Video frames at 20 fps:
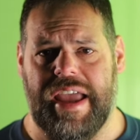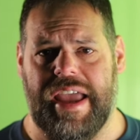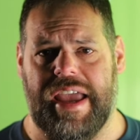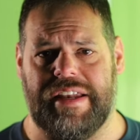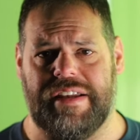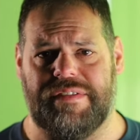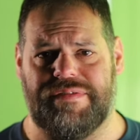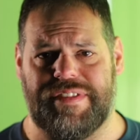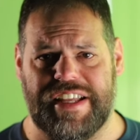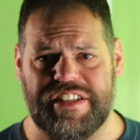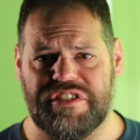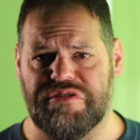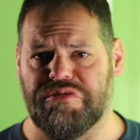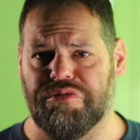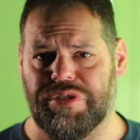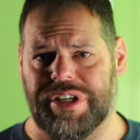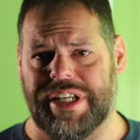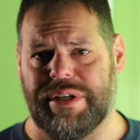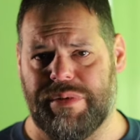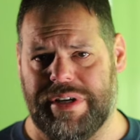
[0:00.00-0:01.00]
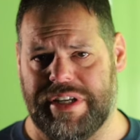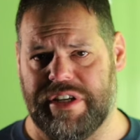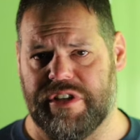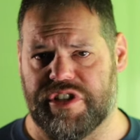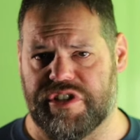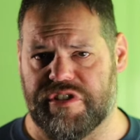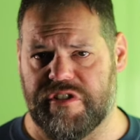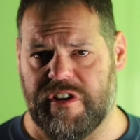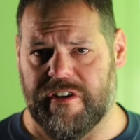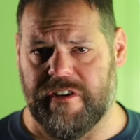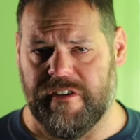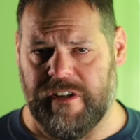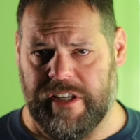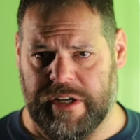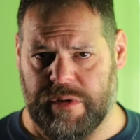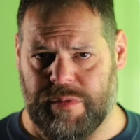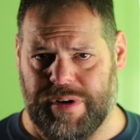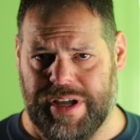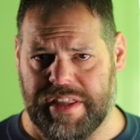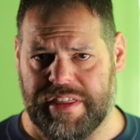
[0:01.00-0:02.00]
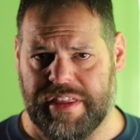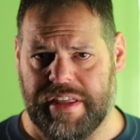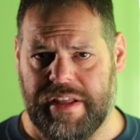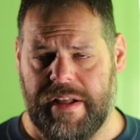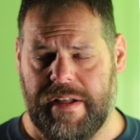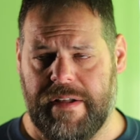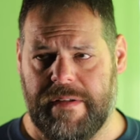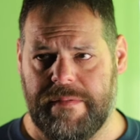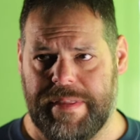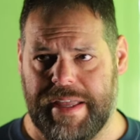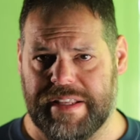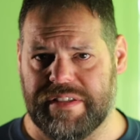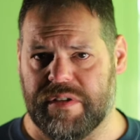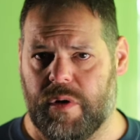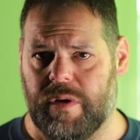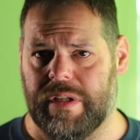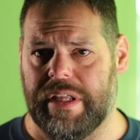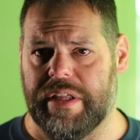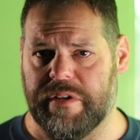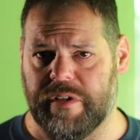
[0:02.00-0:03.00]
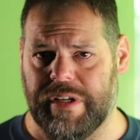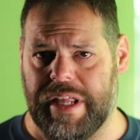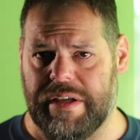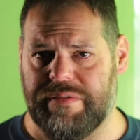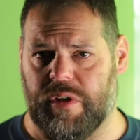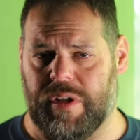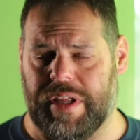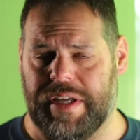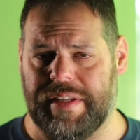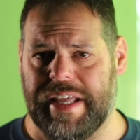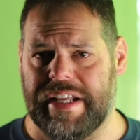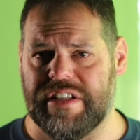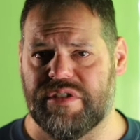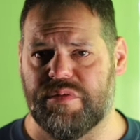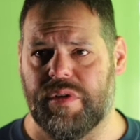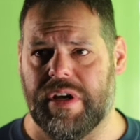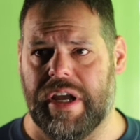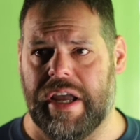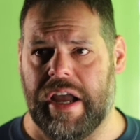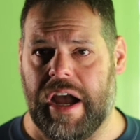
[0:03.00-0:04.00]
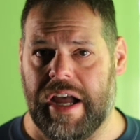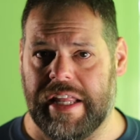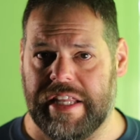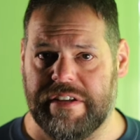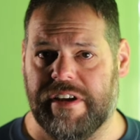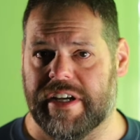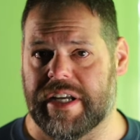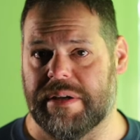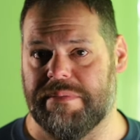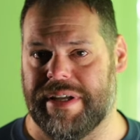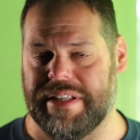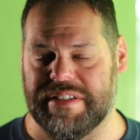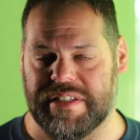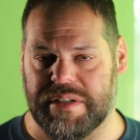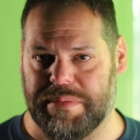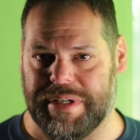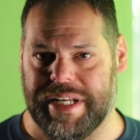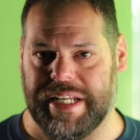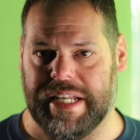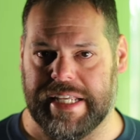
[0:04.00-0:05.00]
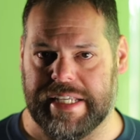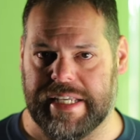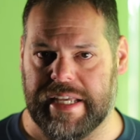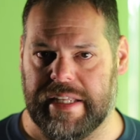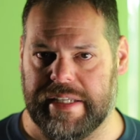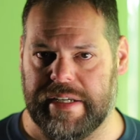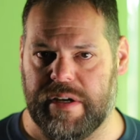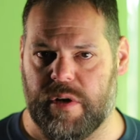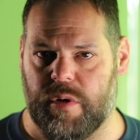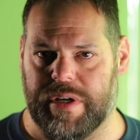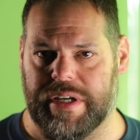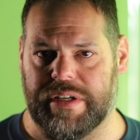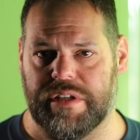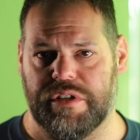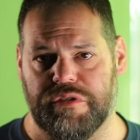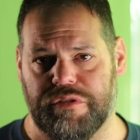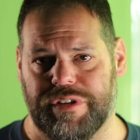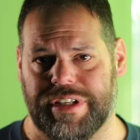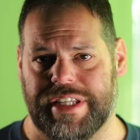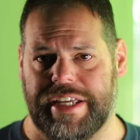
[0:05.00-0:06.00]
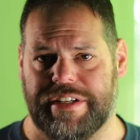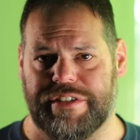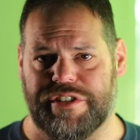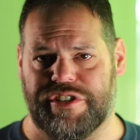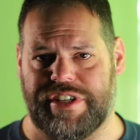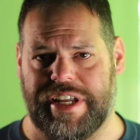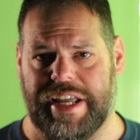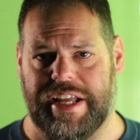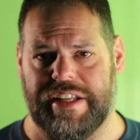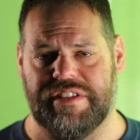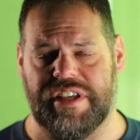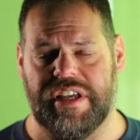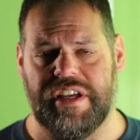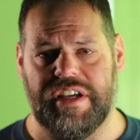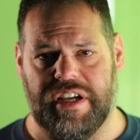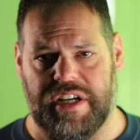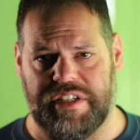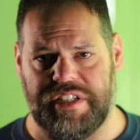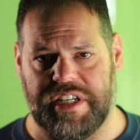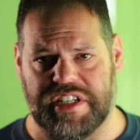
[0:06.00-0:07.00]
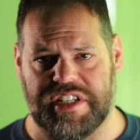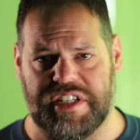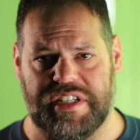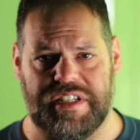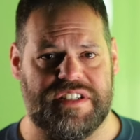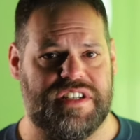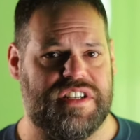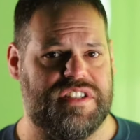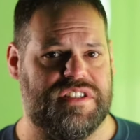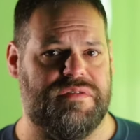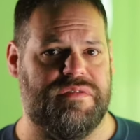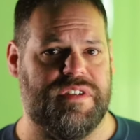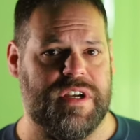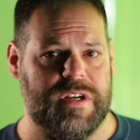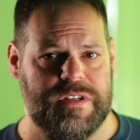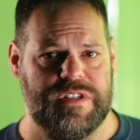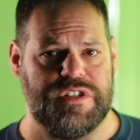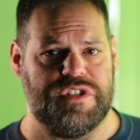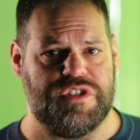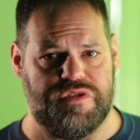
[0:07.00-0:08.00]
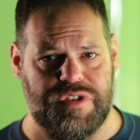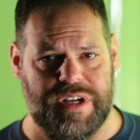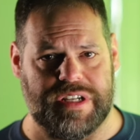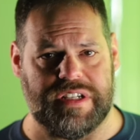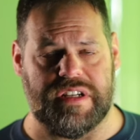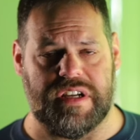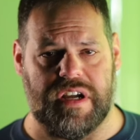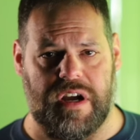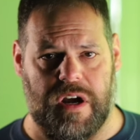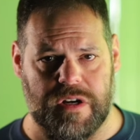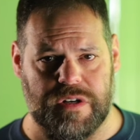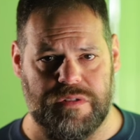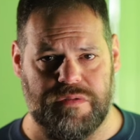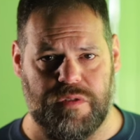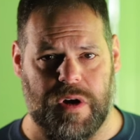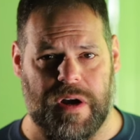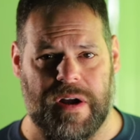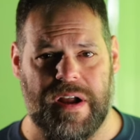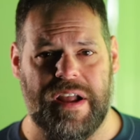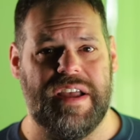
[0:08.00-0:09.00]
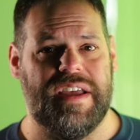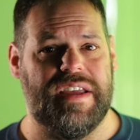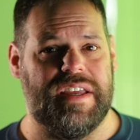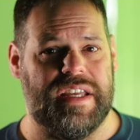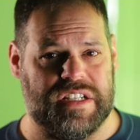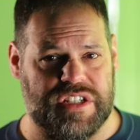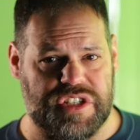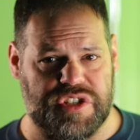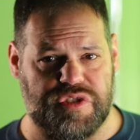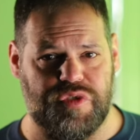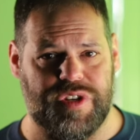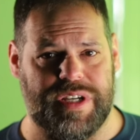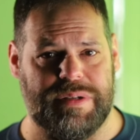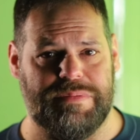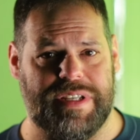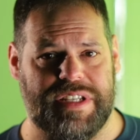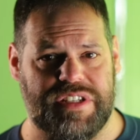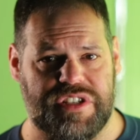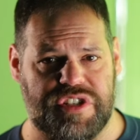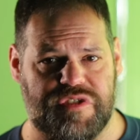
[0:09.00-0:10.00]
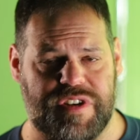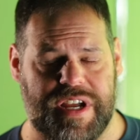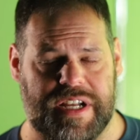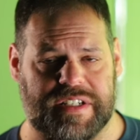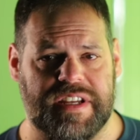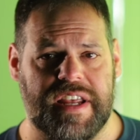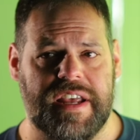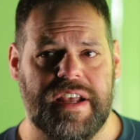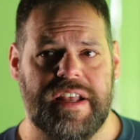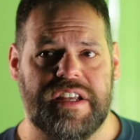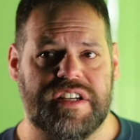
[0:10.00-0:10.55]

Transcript: And if that's really what you're struggling with, that's a whole other level. And that's where I highly recommend somebody like Kelly Hogan, who really understands addiction. She's a very strict carnivore, extremely strict.